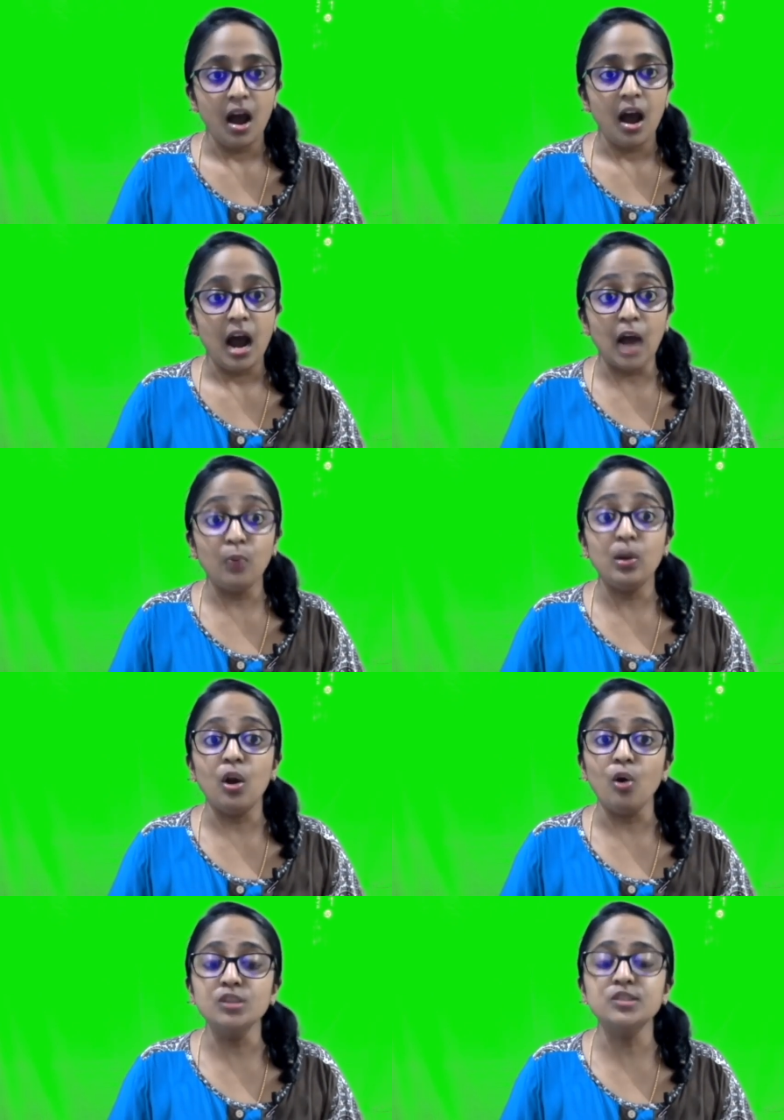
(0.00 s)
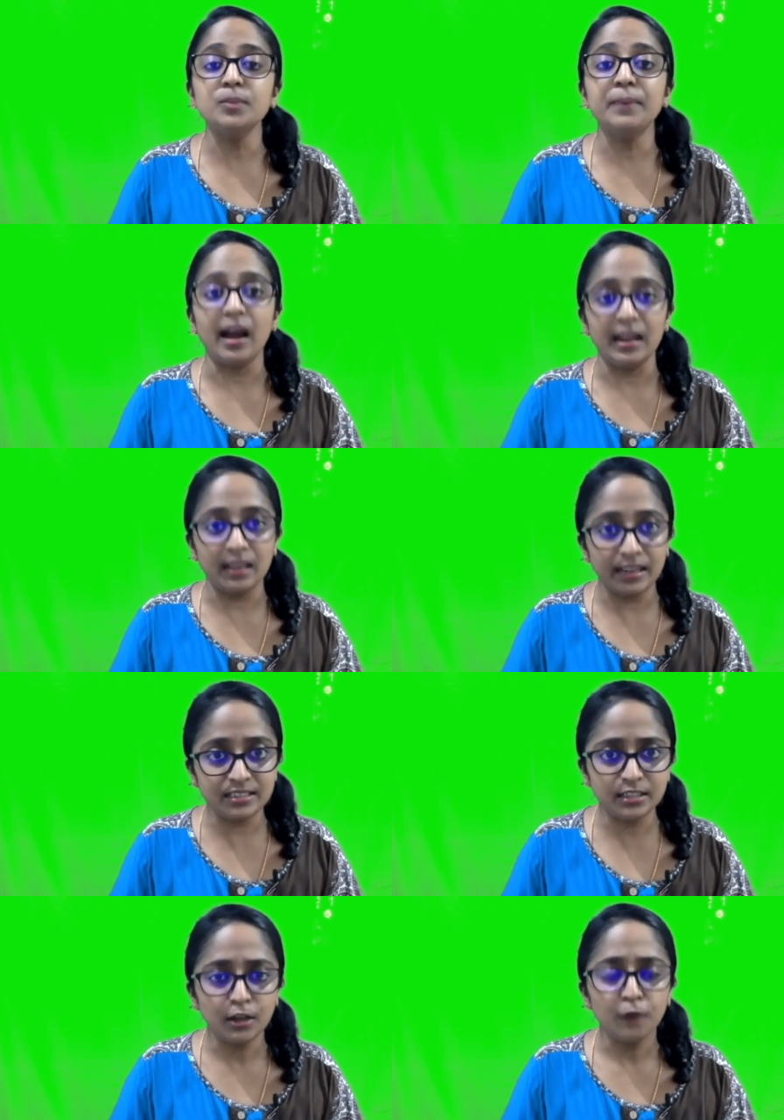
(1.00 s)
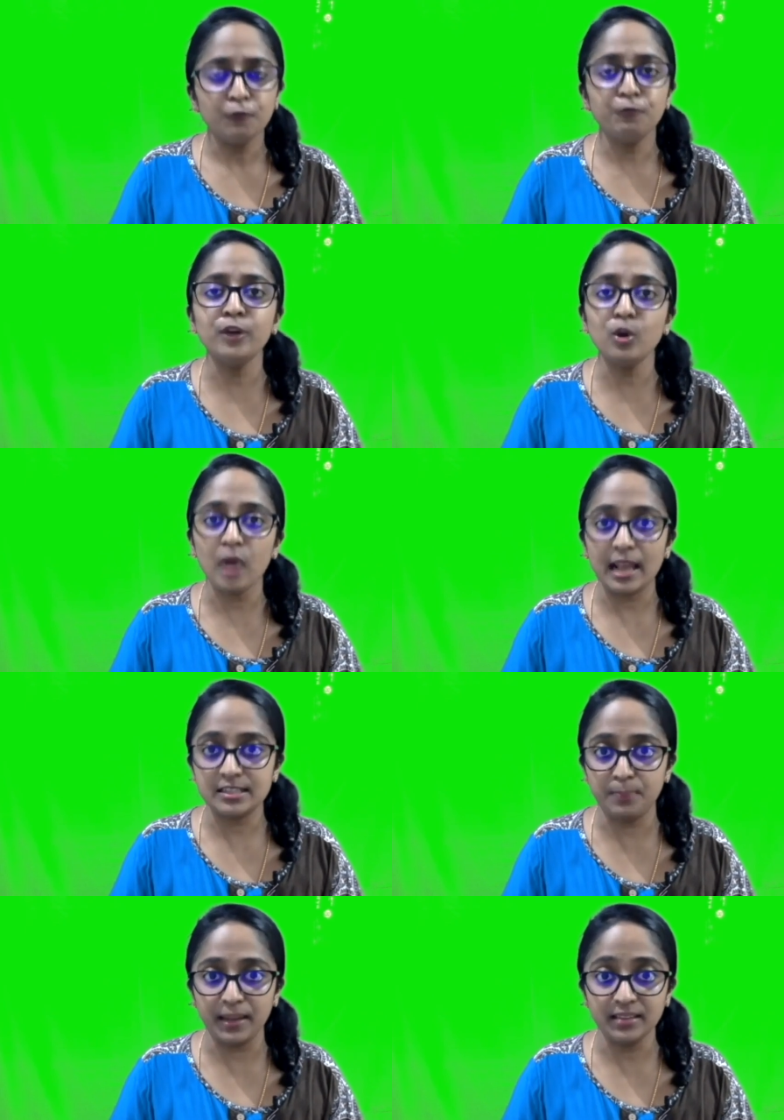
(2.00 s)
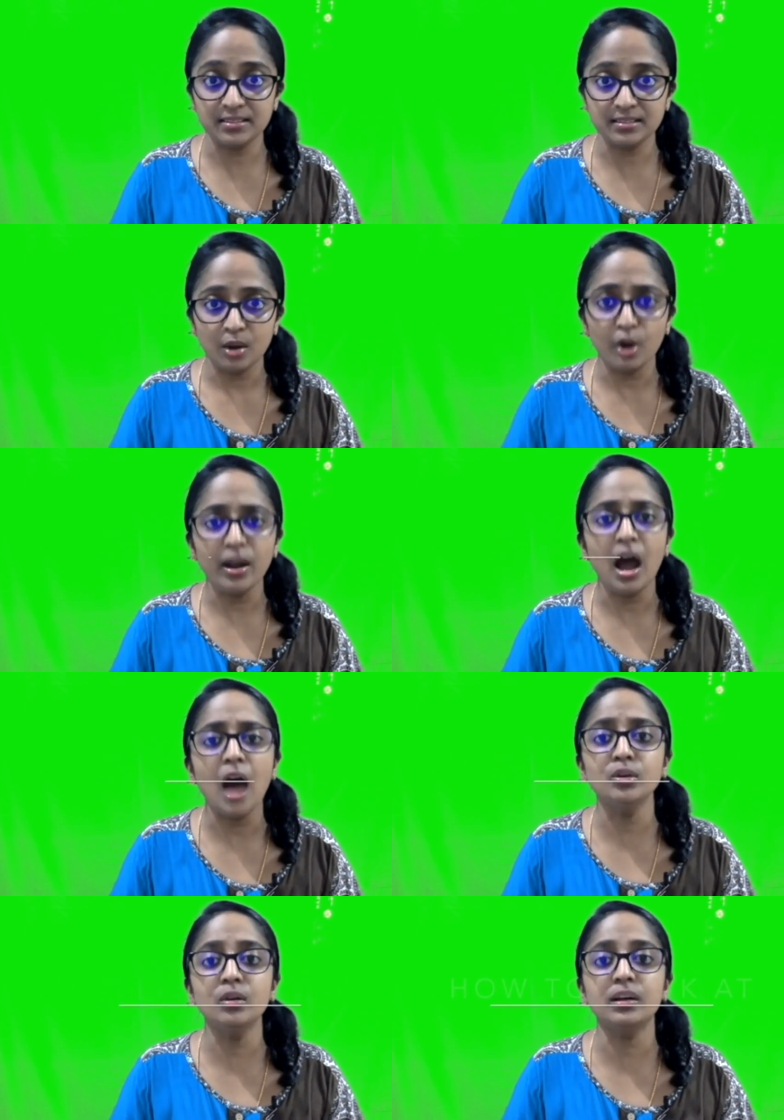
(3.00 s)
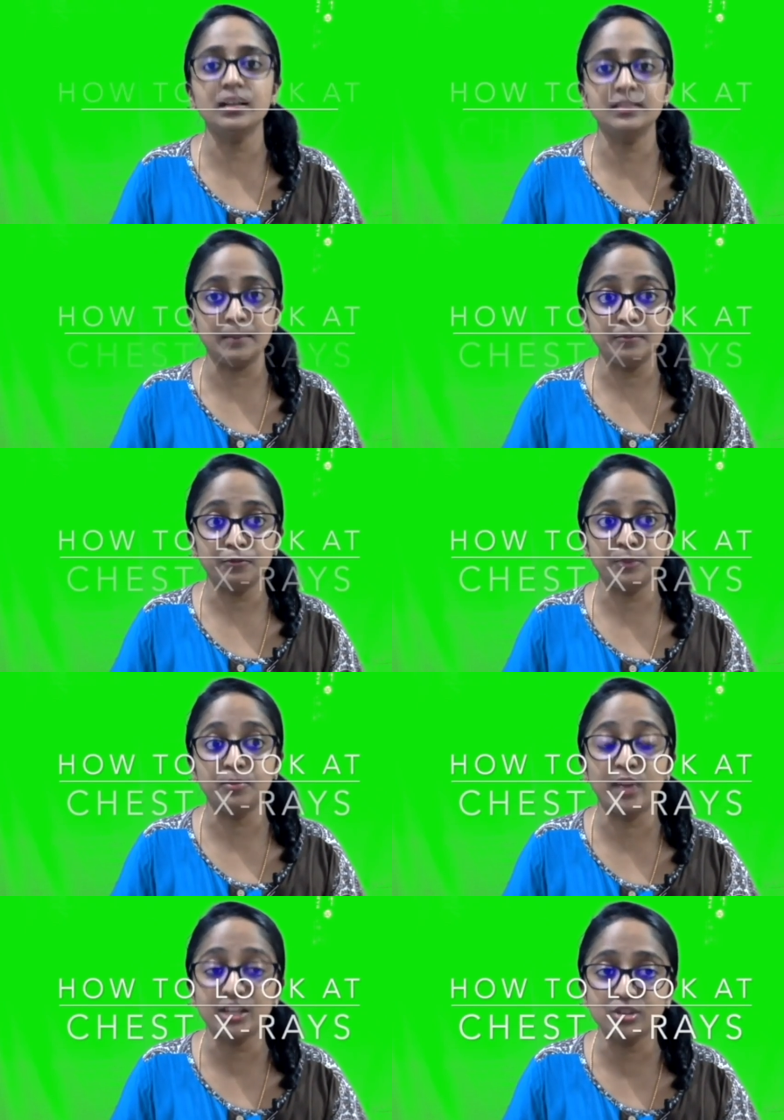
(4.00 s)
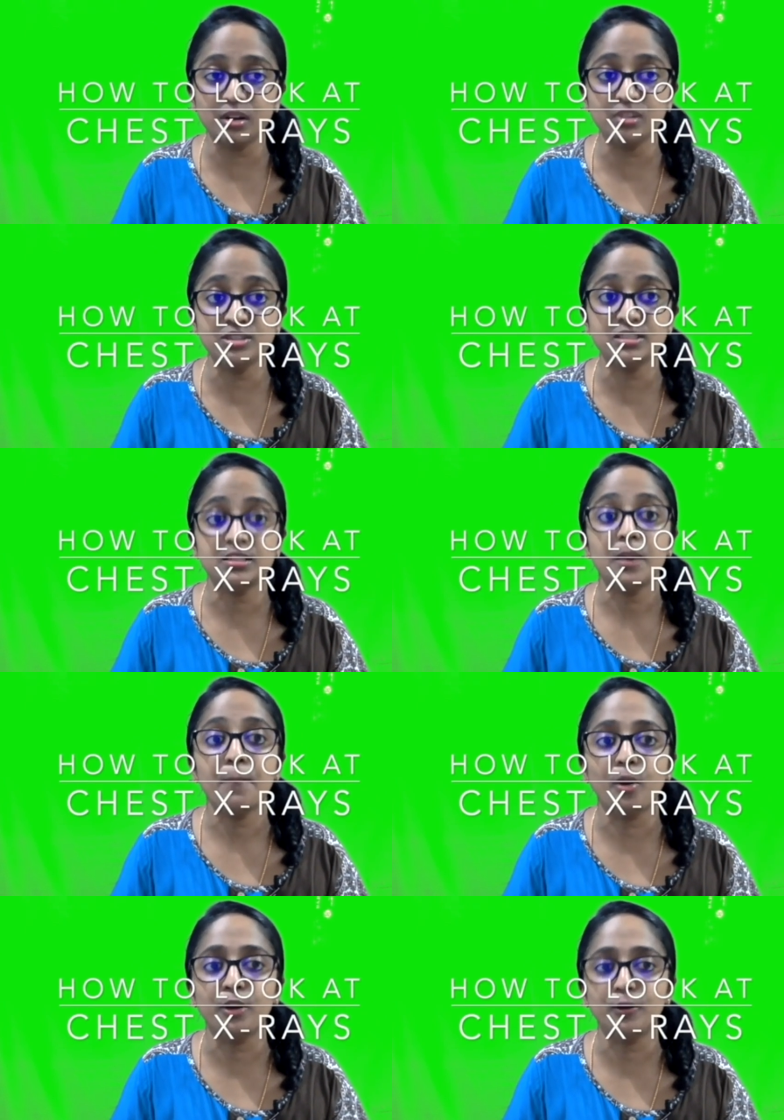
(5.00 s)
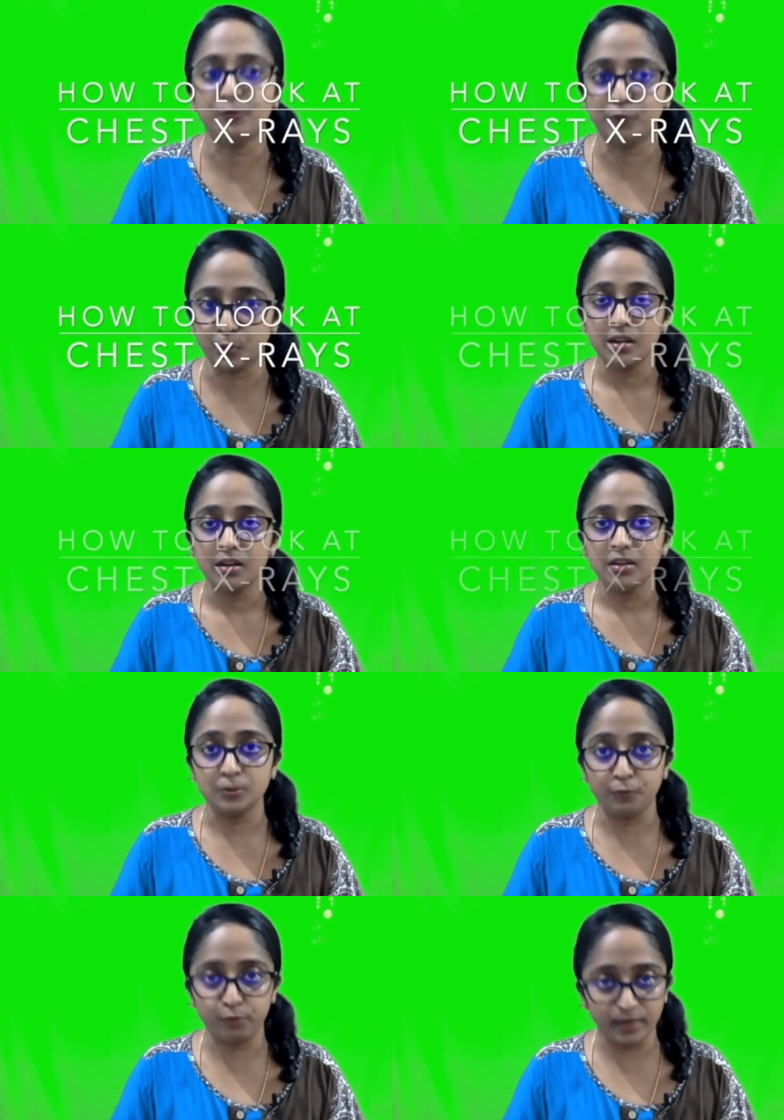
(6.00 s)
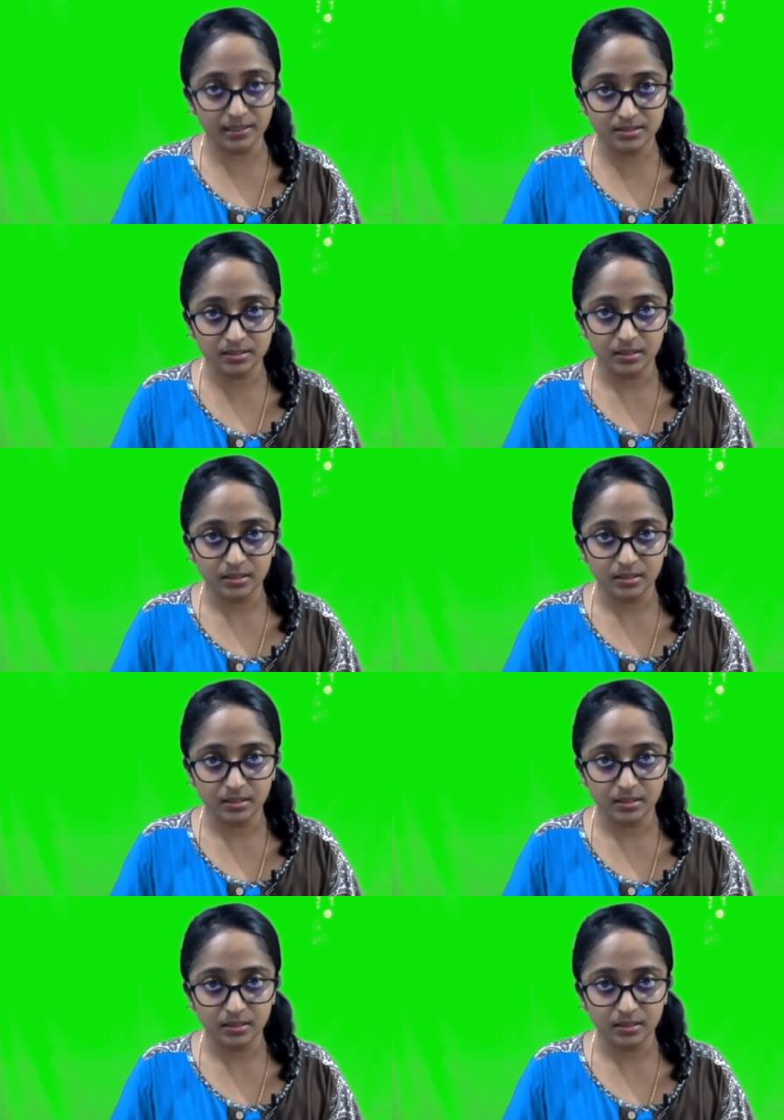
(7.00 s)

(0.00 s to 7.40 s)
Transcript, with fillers: I will also be highlighting few aspects on how to look at them from the radiologist point of view. So friends,